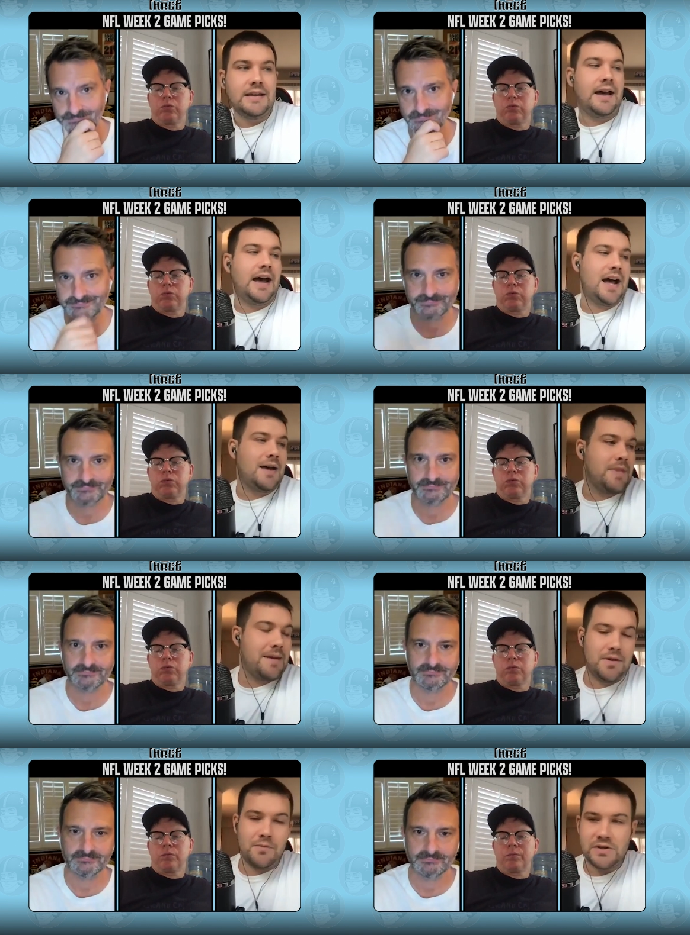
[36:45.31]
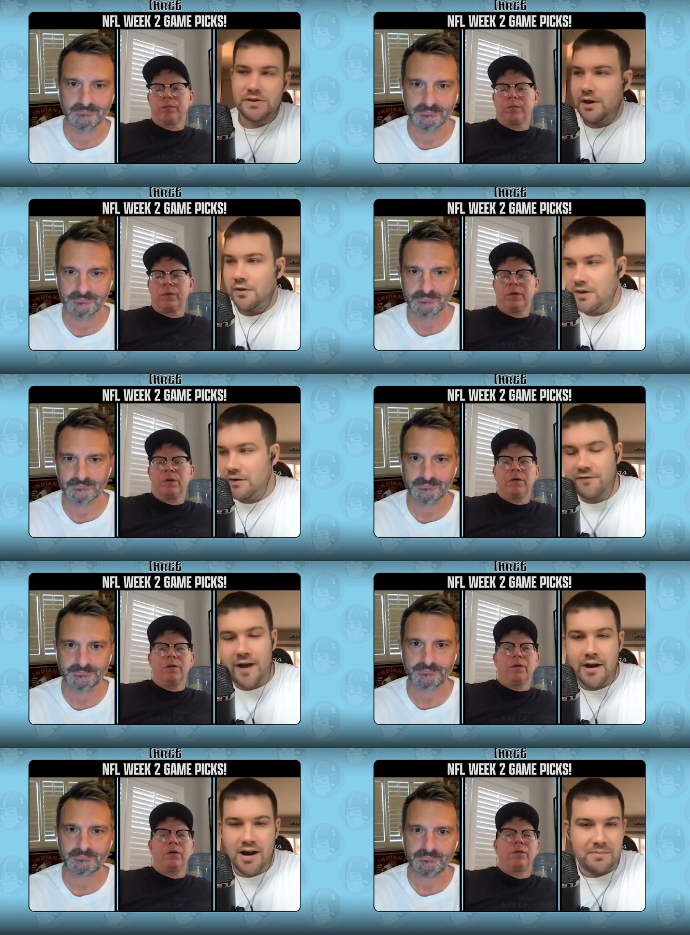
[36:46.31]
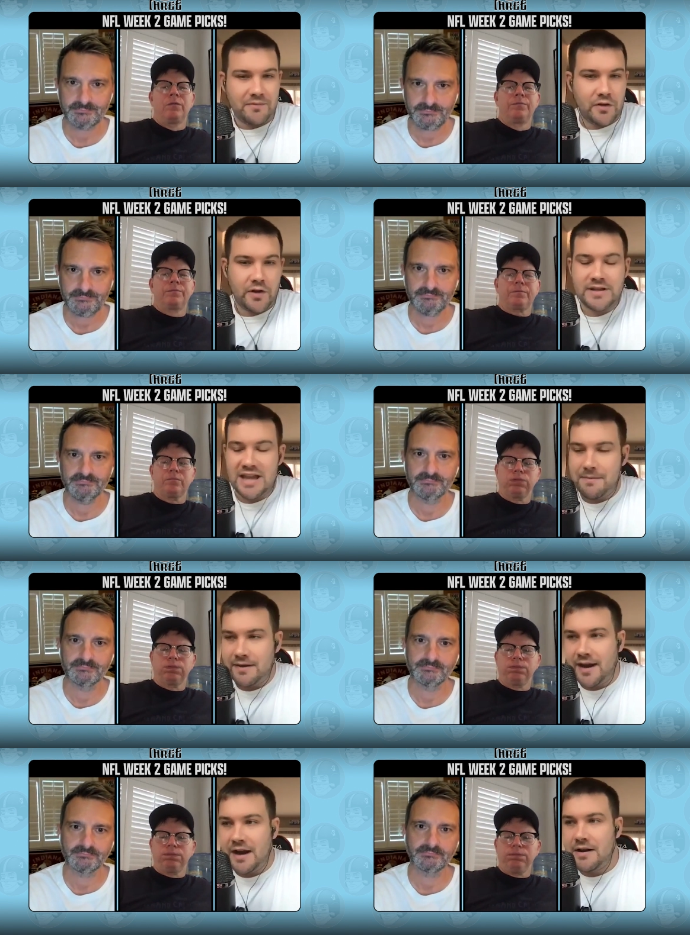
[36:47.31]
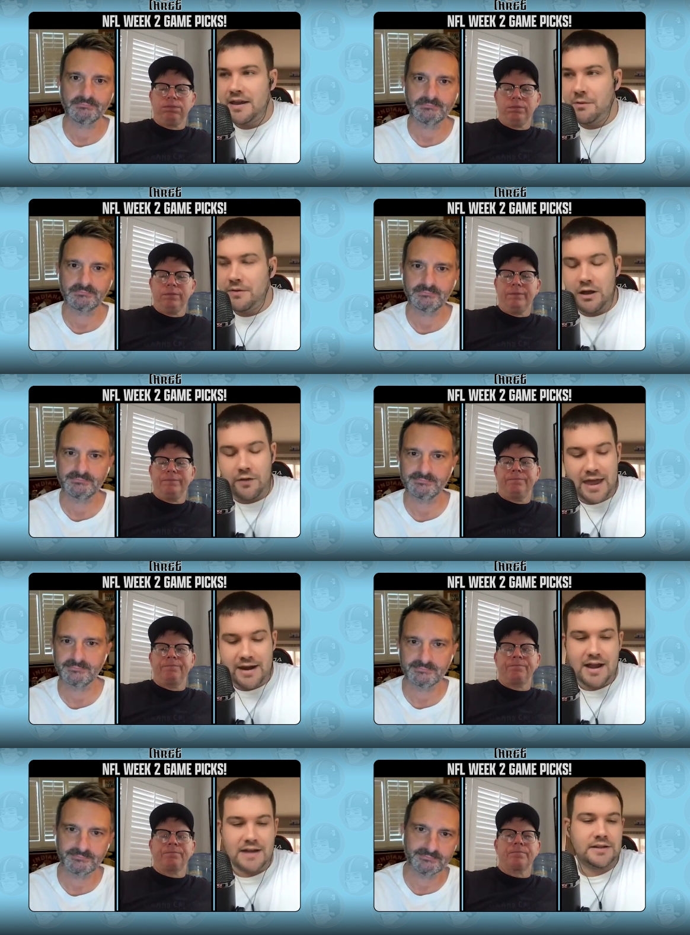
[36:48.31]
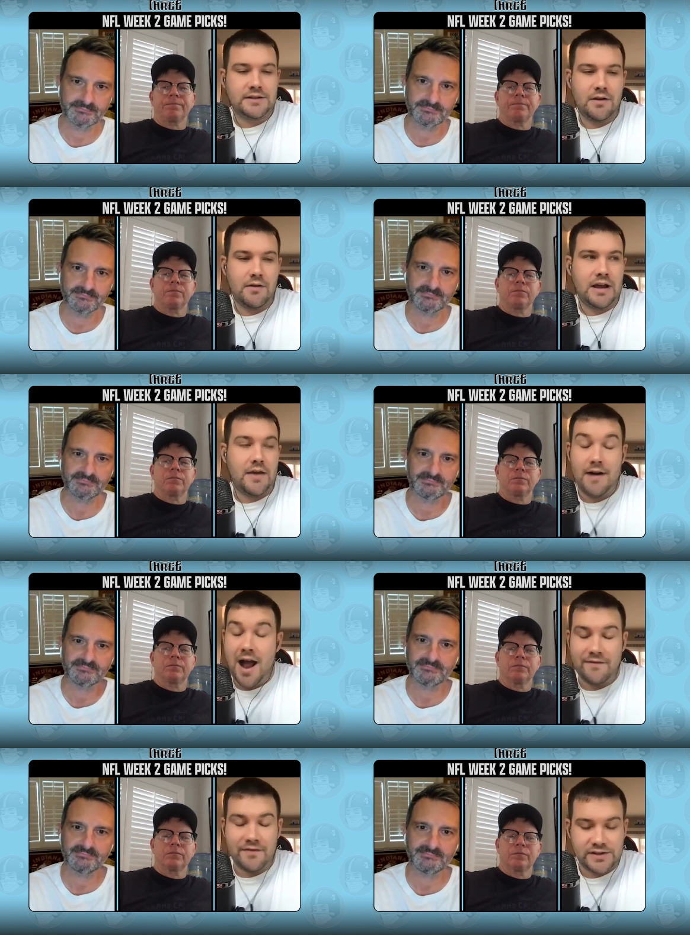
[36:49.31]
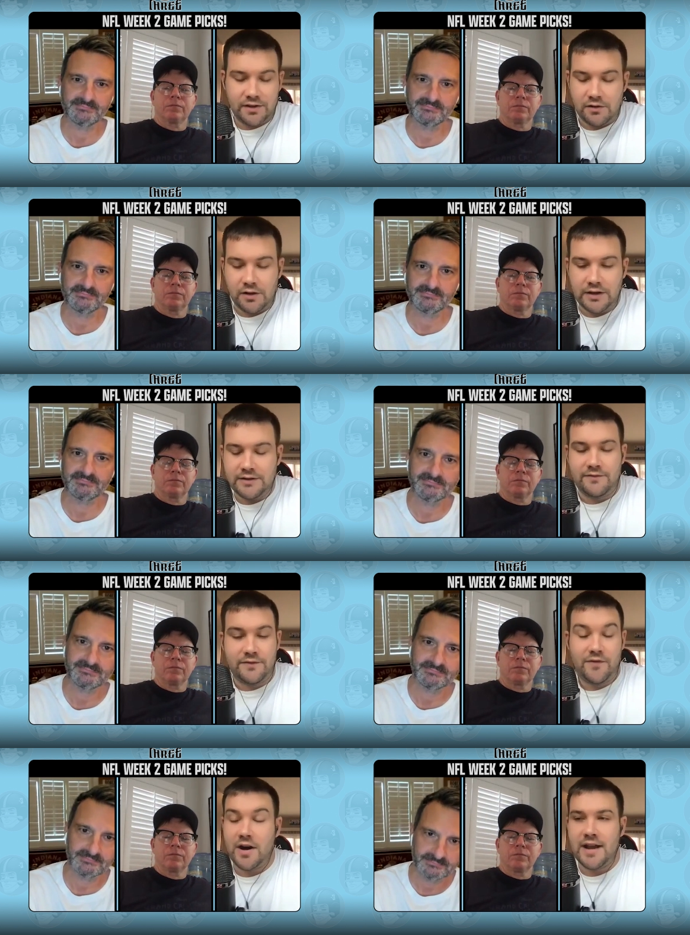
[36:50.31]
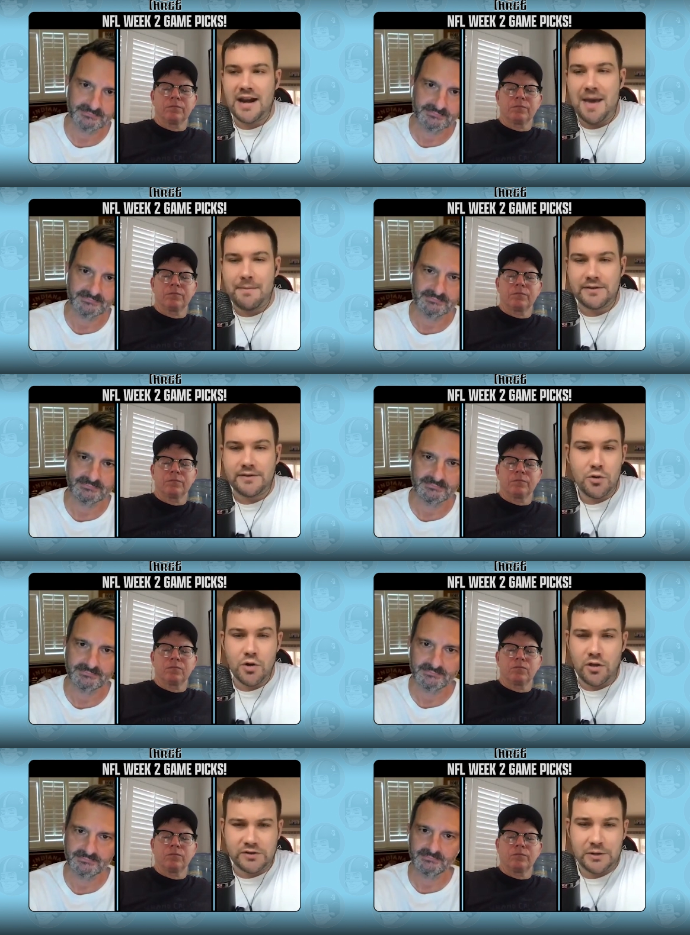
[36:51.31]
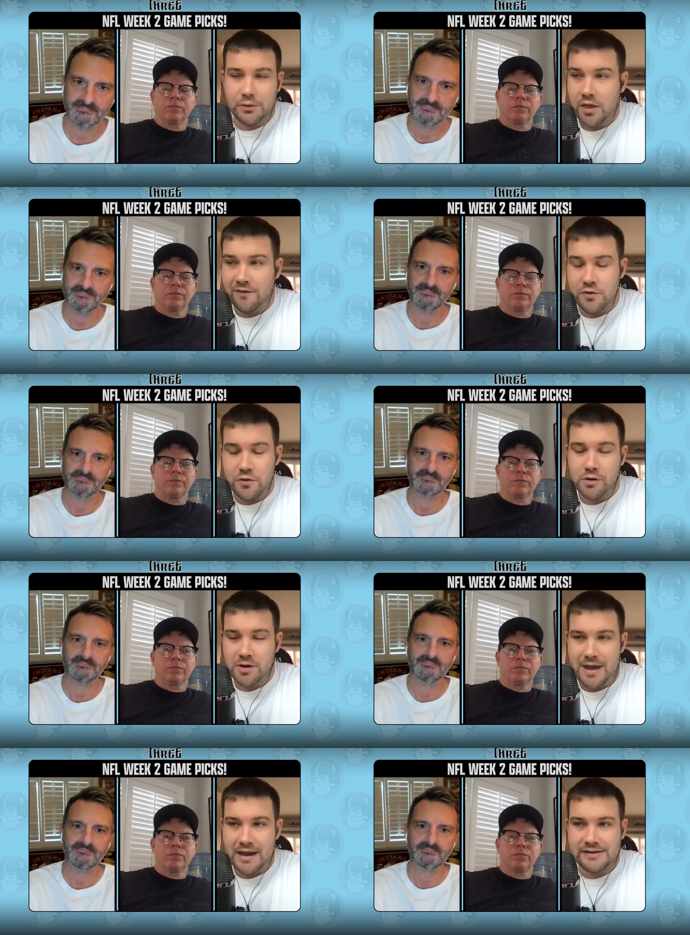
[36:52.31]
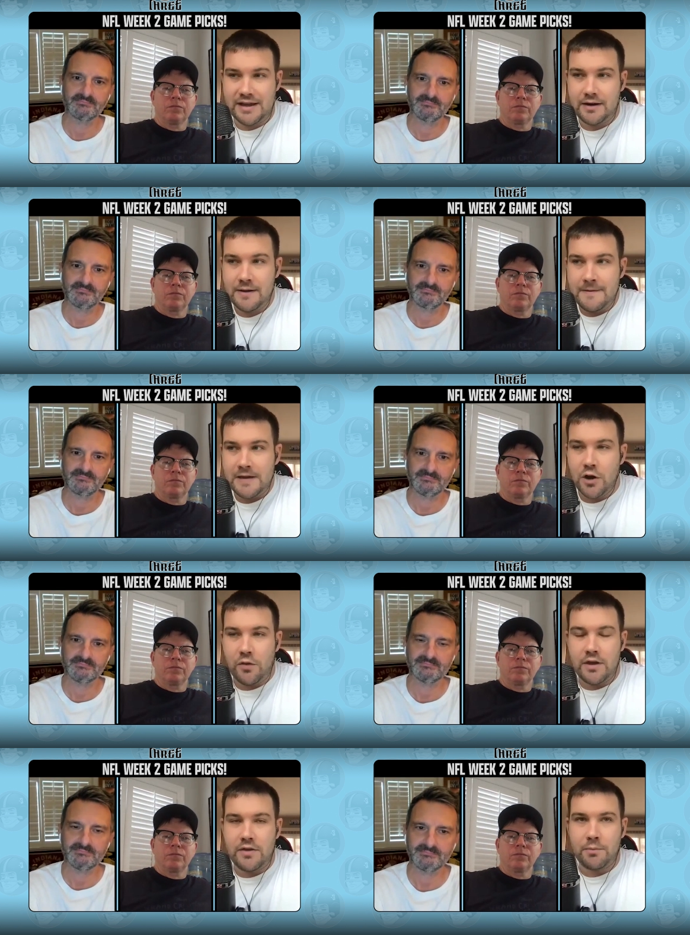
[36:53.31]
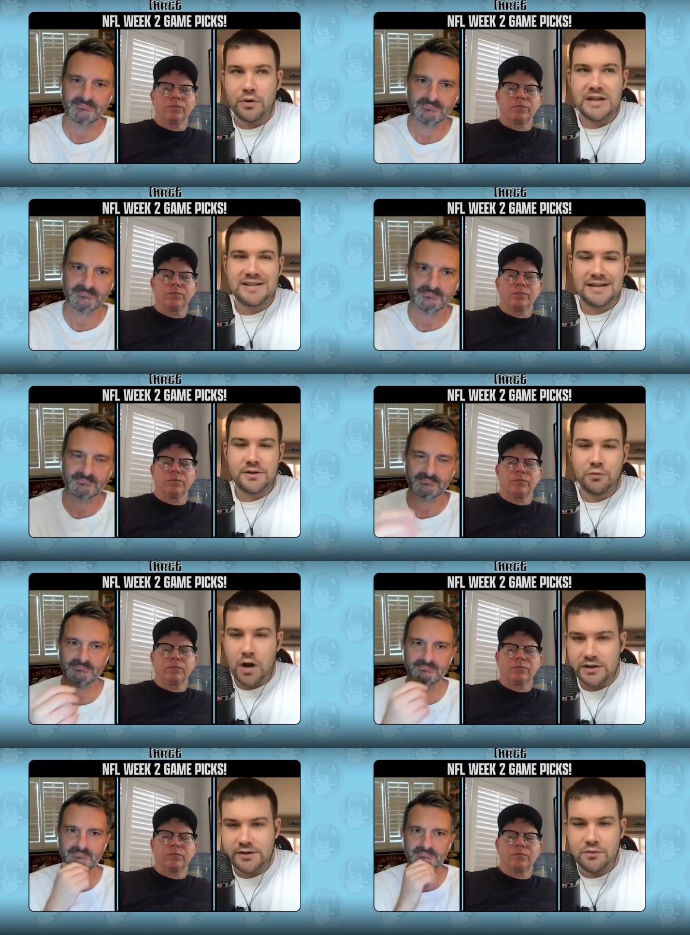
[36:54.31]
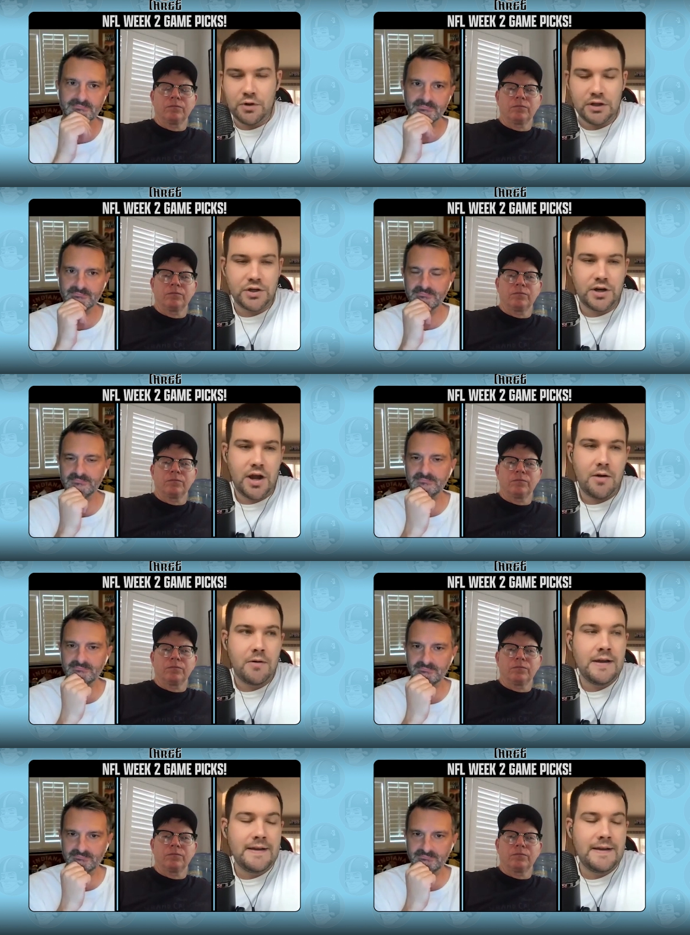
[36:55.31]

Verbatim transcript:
Speaker 1: Uh, maybe it was you know they're fired up for their teammate Tyreek Hill with all that nonsense going on. Their offense still clearly very dynamic. Tua looks like one of the few quarterbacks that you know the the preseason rust didn't really show.